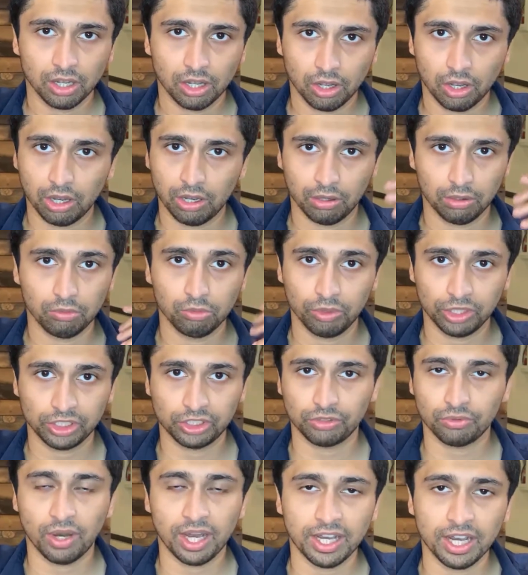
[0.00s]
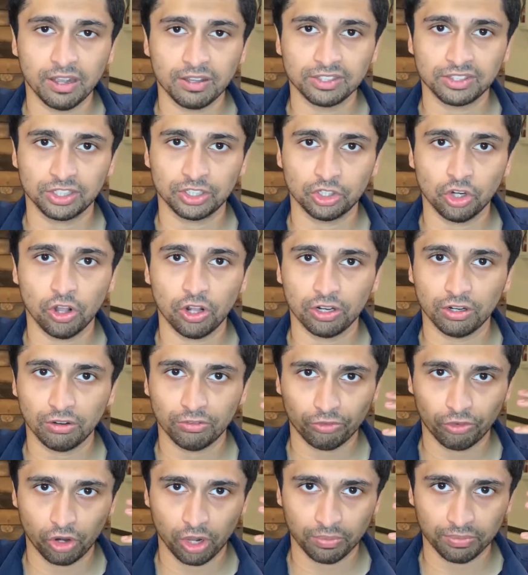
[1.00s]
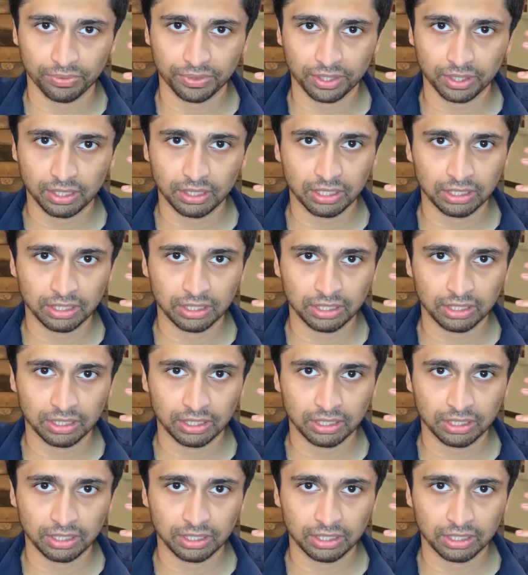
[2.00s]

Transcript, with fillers: uh, which right now is the dollar, from